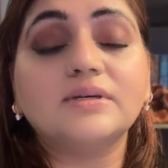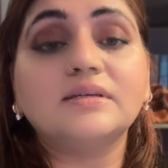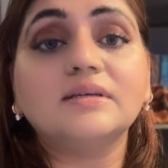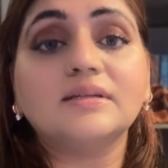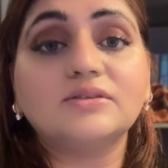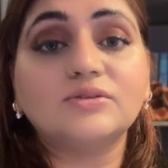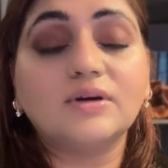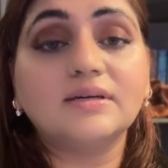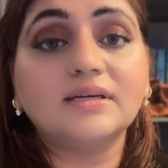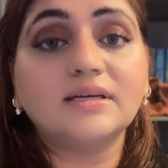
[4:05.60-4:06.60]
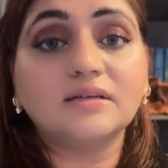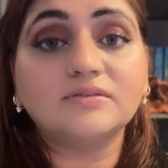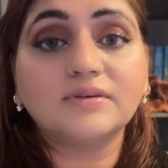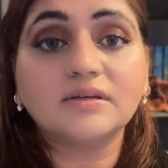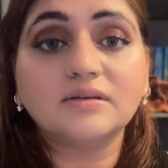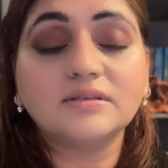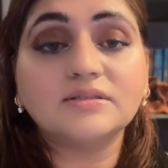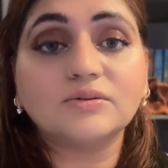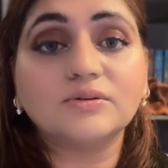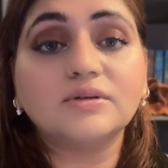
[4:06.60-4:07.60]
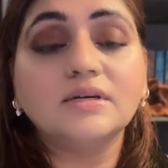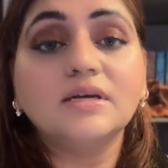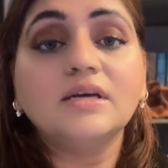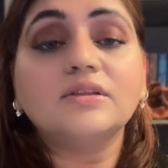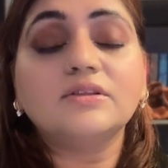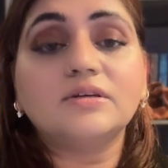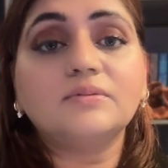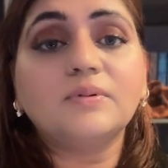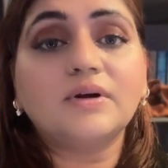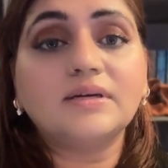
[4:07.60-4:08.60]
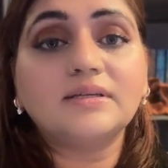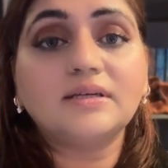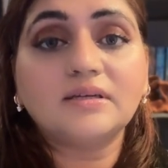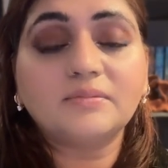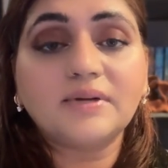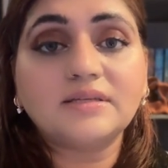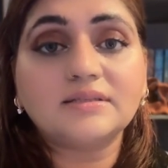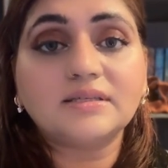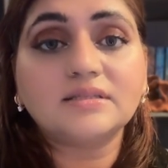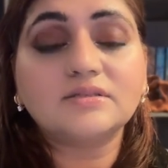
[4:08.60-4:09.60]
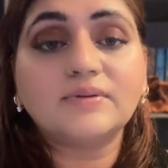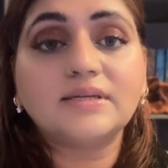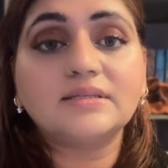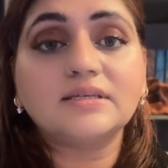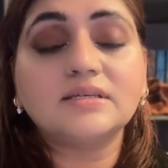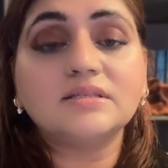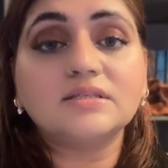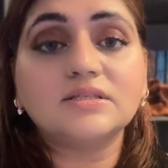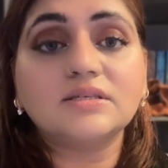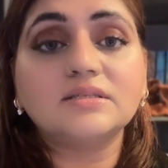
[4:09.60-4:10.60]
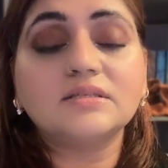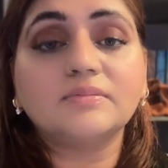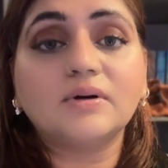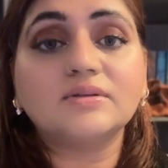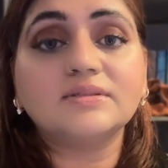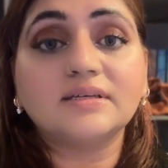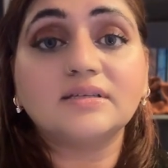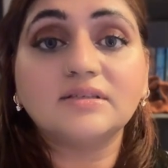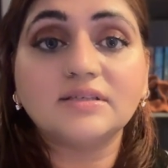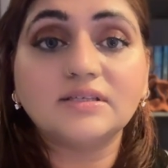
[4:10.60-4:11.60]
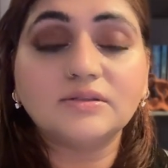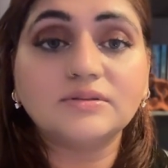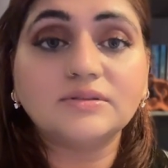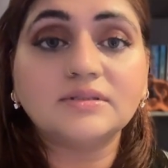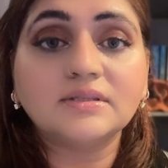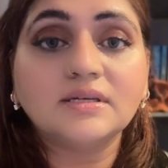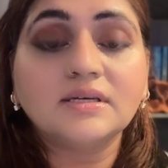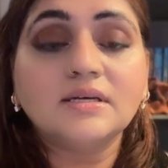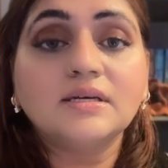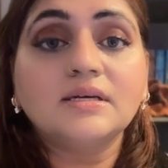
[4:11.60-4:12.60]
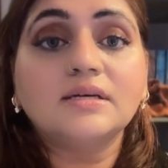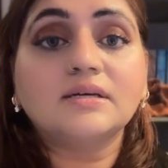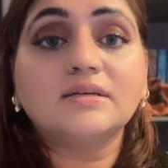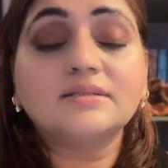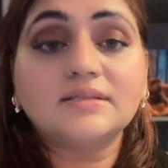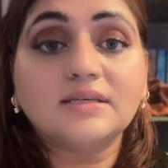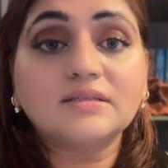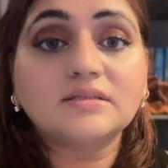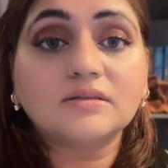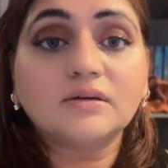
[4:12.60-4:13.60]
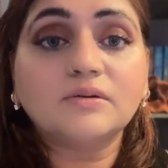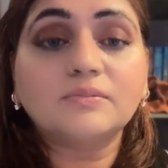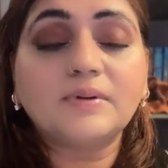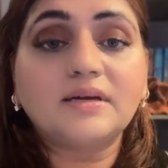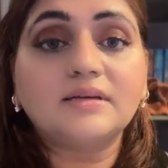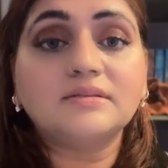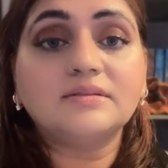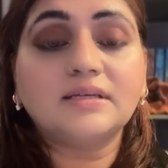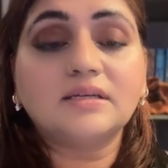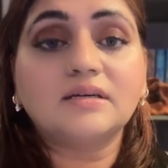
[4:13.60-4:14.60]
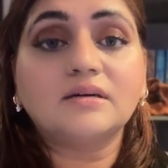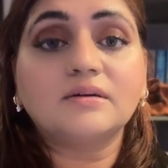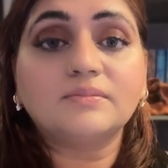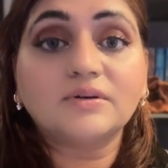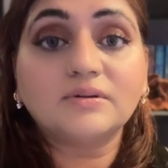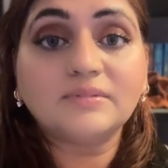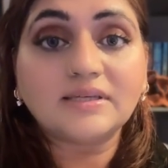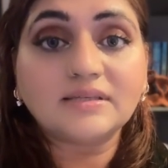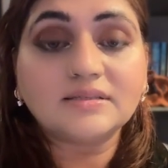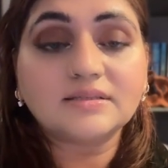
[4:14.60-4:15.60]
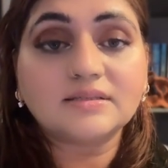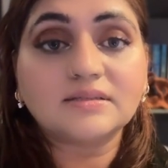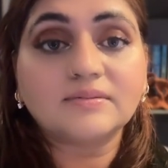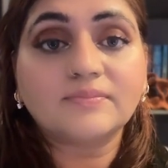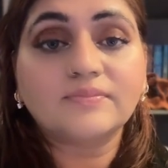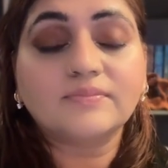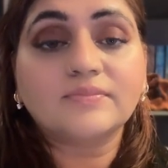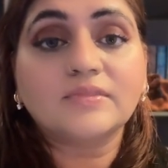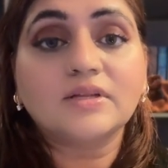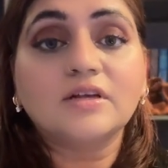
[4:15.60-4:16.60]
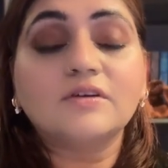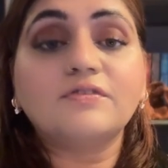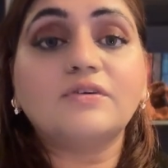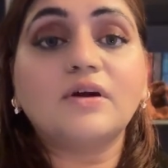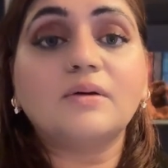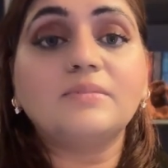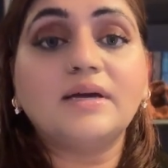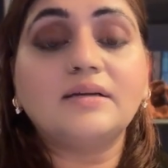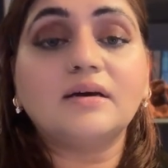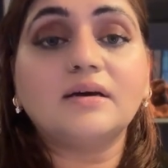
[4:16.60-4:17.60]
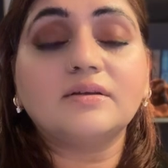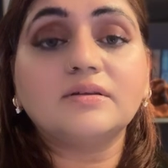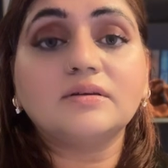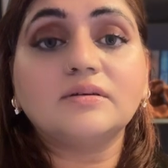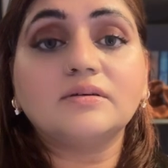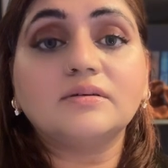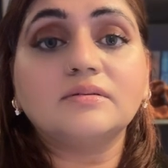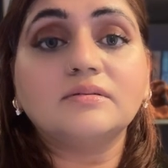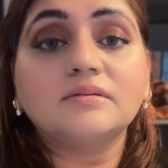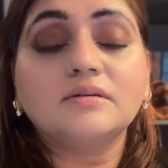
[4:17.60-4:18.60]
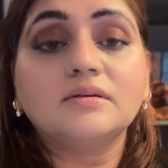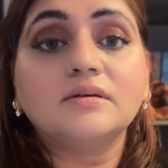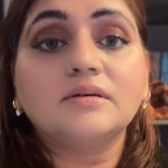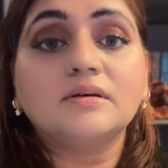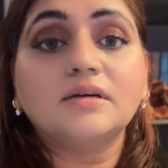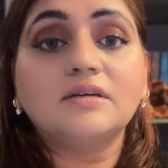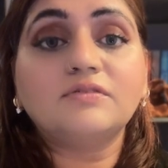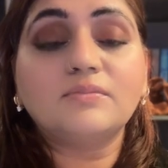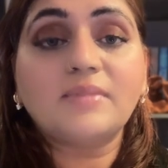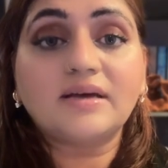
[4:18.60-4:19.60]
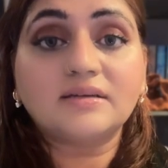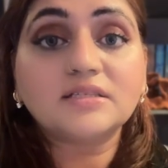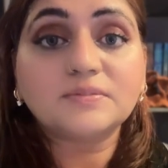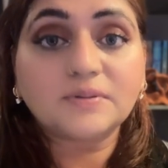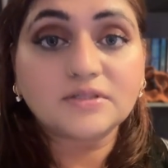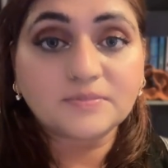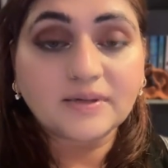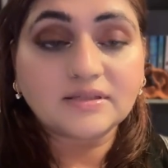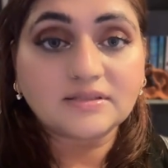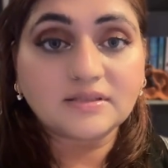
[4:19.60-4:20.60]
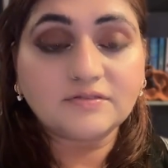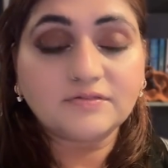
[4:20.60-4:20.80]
in electronic health records or third-party databases, raising concerns about secondary use, consent scope, and data permanence. From an ethical informatics perspective,